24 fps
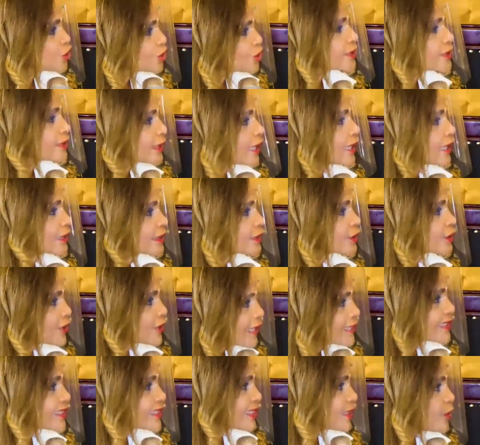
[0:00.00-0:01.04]
just us. So
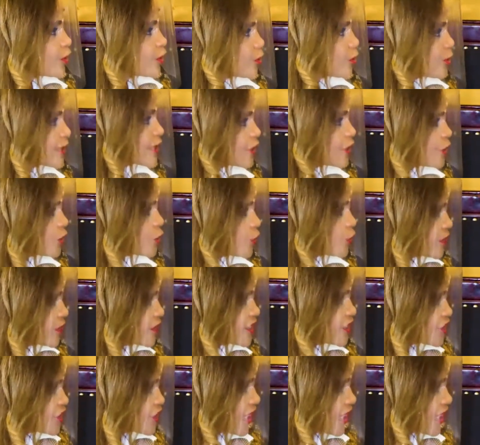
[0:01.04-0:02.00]
let's see what we can do with each